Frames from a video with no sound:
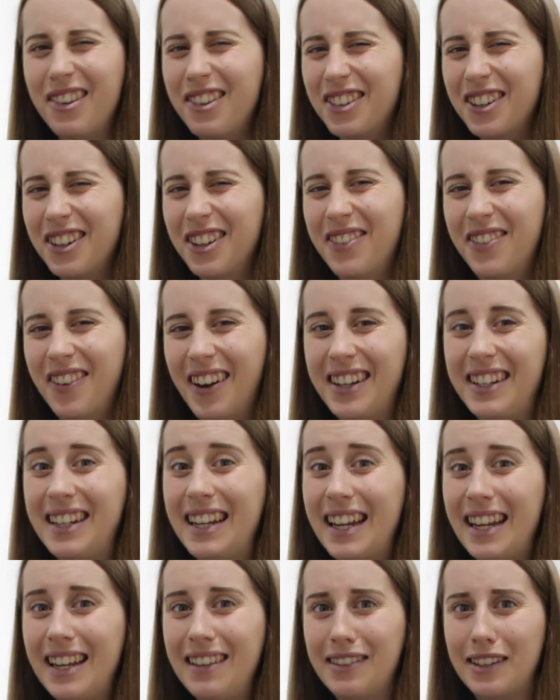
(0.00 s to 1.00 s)
don't know if I
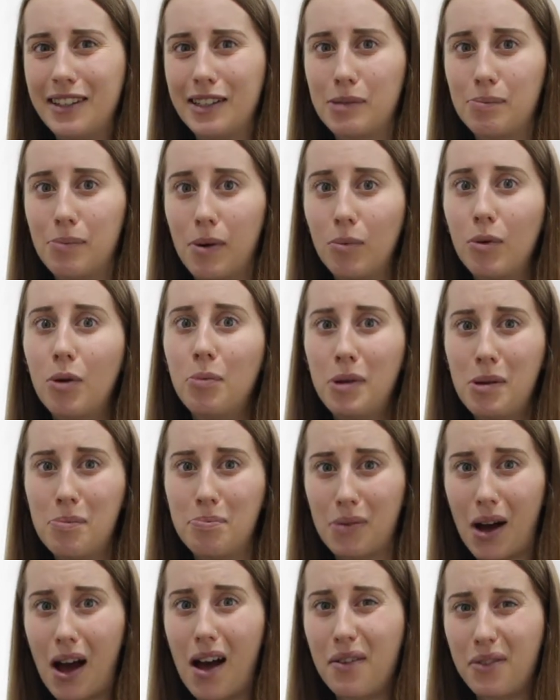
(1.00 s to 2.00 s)
need this, but we'll be
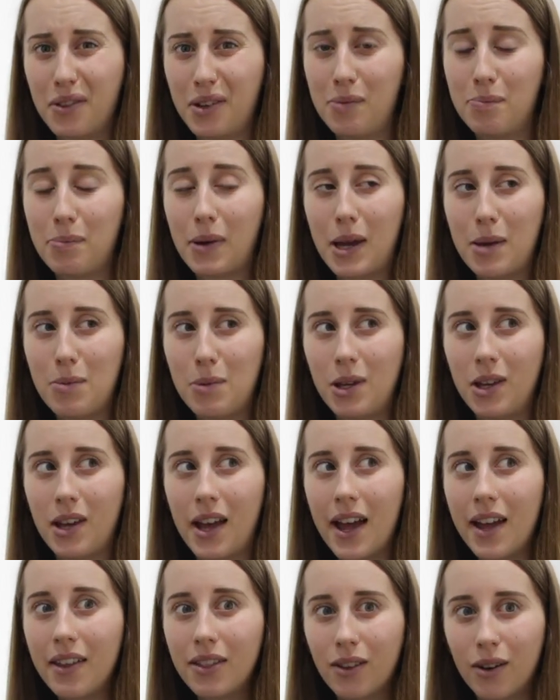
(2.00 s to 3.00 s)
bathing baby
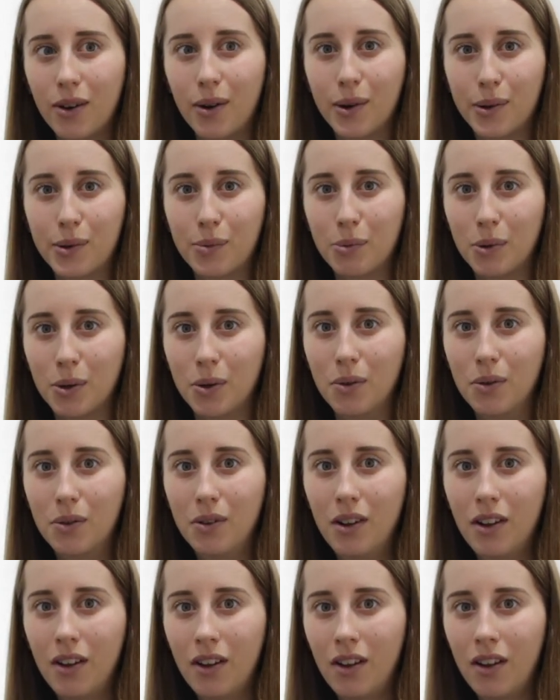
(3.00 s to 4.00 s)
at the
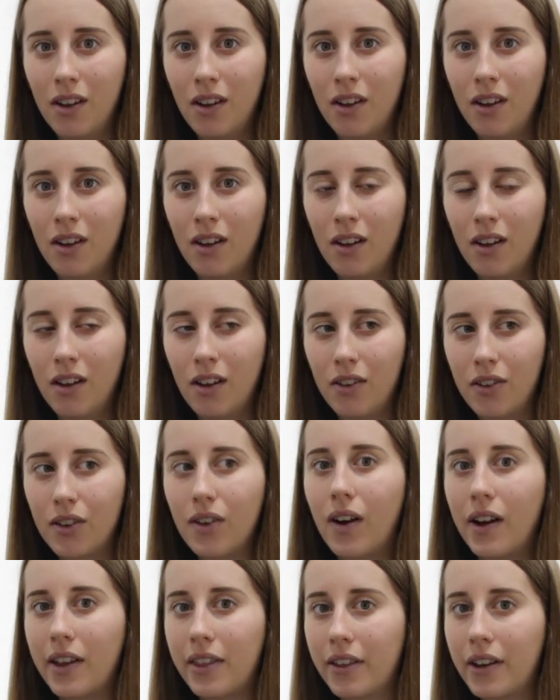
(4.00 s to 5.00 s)
hospital. So
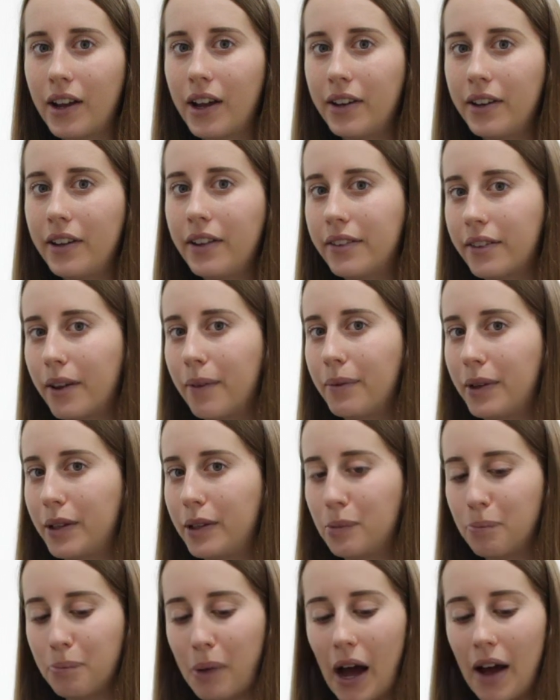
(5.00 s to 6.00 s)
I think I need something
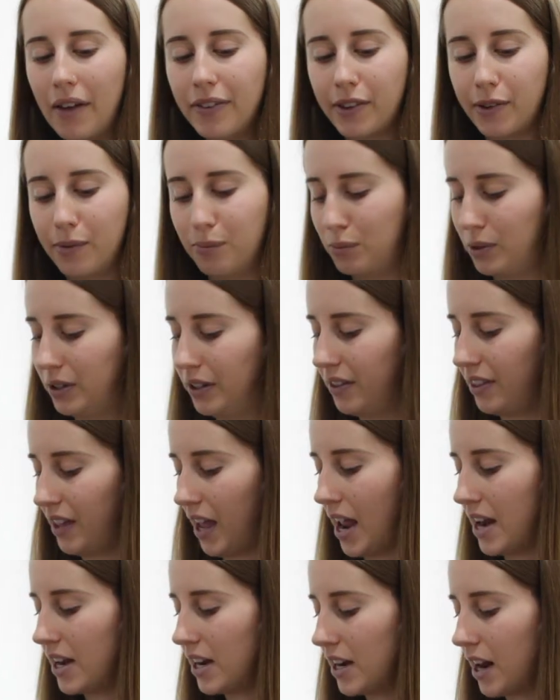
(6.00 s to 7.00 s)
to bath him with.
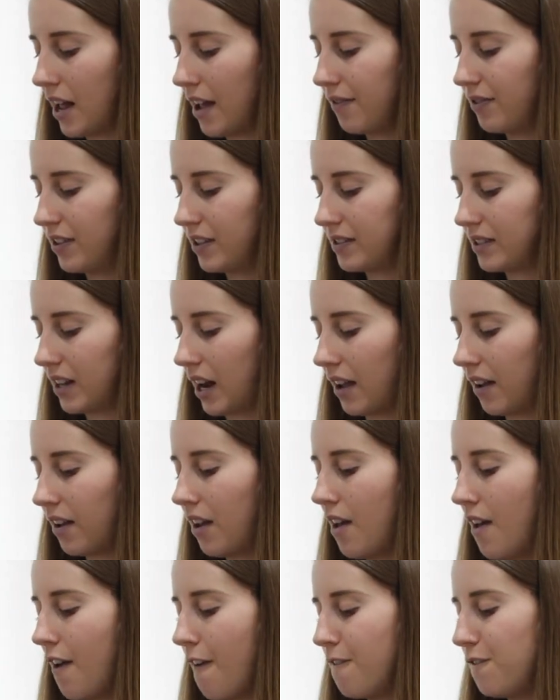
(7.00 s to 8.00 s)
And then I have this like
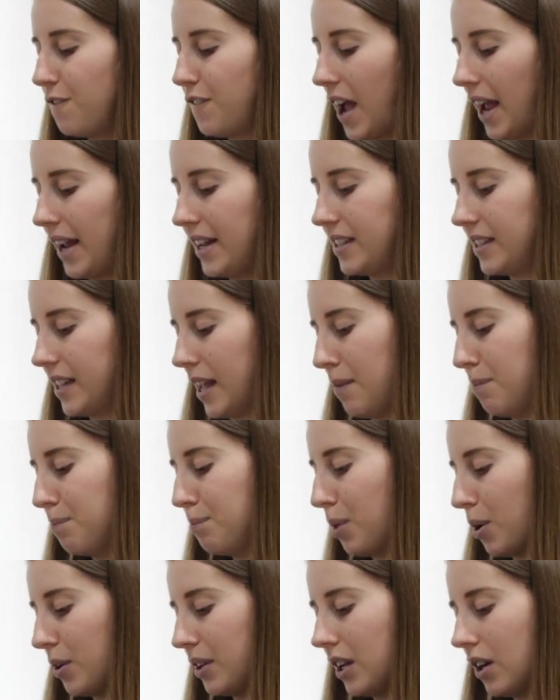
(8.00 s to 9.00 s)
face and
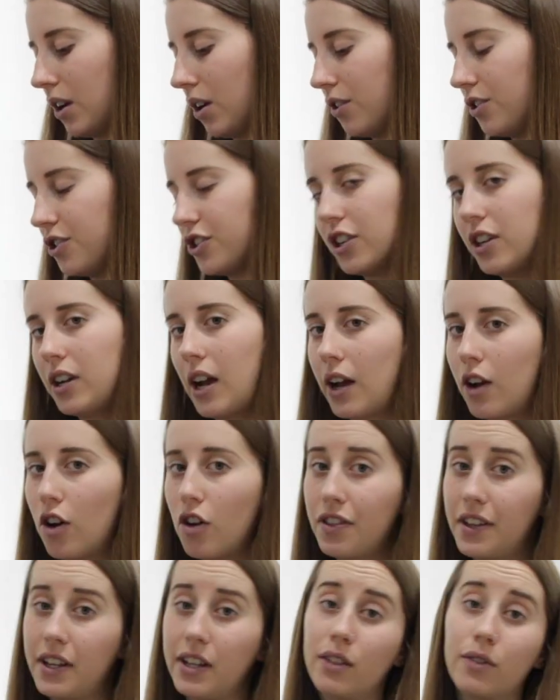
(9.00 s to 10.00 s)
body lotion. I
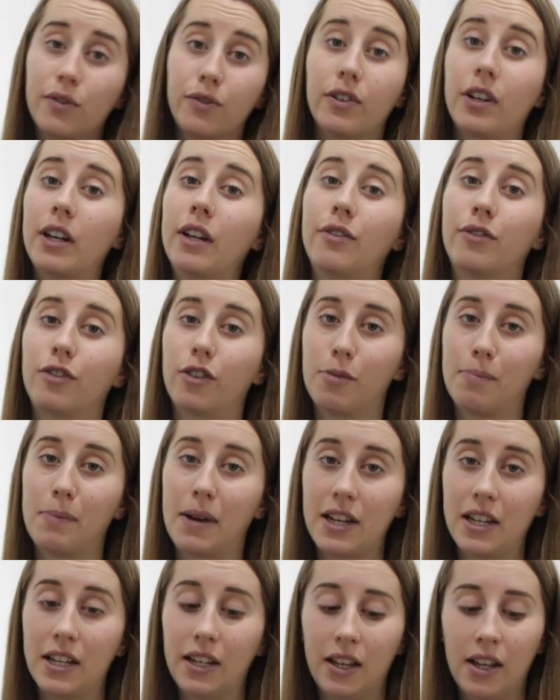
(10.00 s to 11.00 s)
got these free from
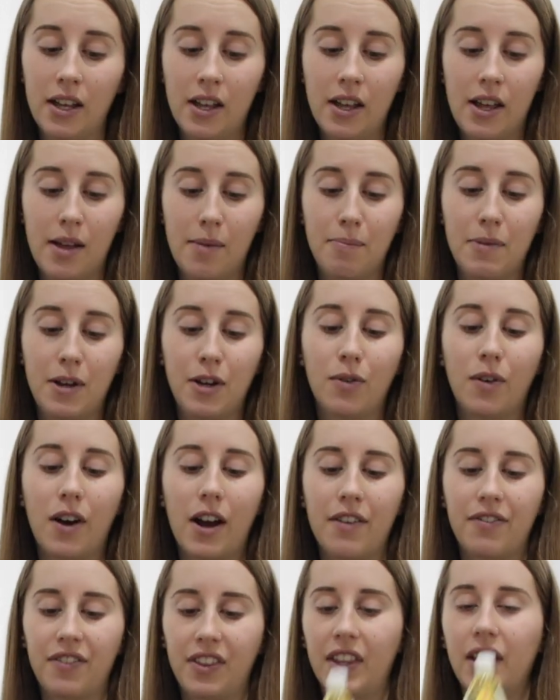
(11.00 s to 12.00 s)
my
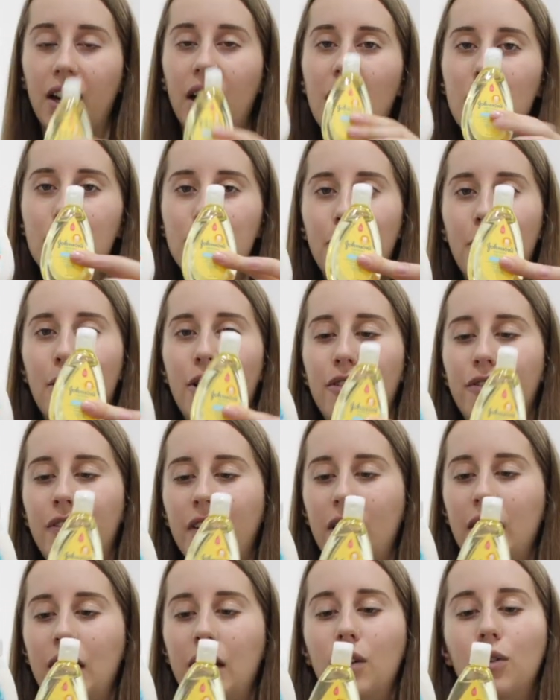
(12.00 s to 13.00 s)
midwife and they're like
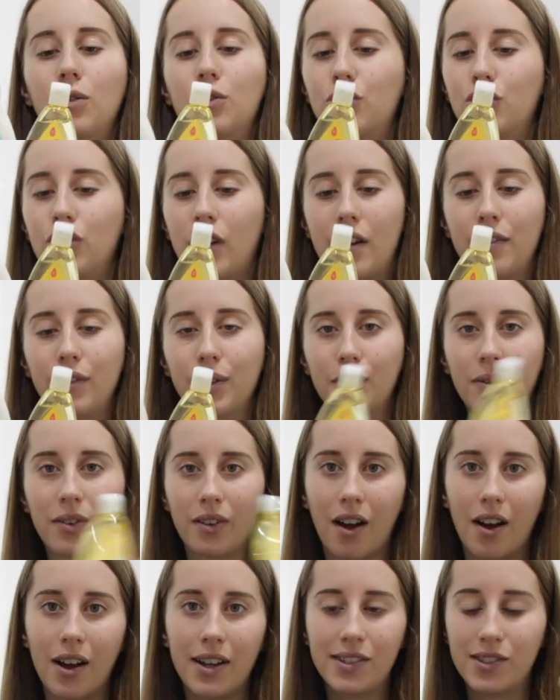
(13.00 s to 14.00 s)
perfect little travel
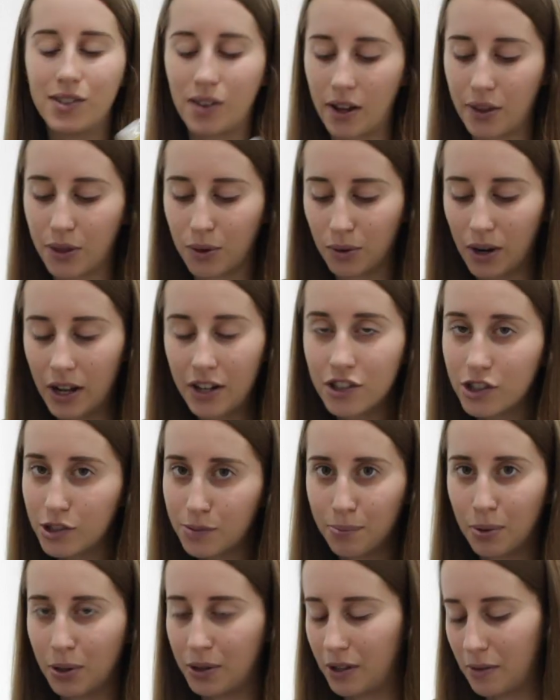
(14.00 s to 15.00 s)
size, so I thought I'd
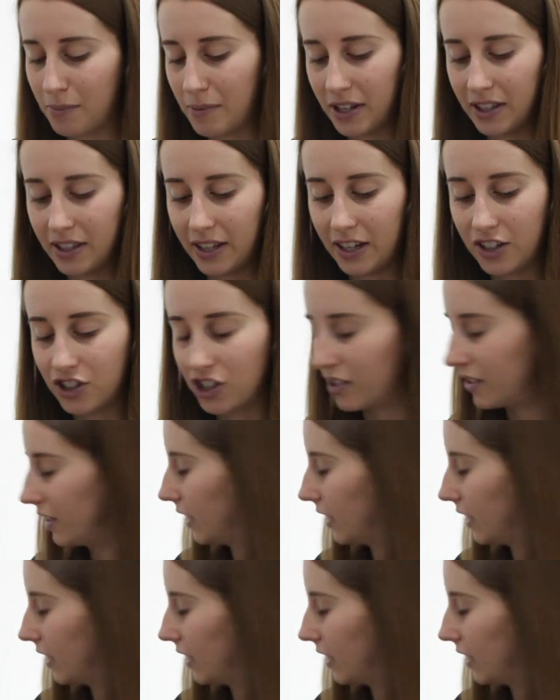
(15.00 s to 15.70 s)
just put them in there just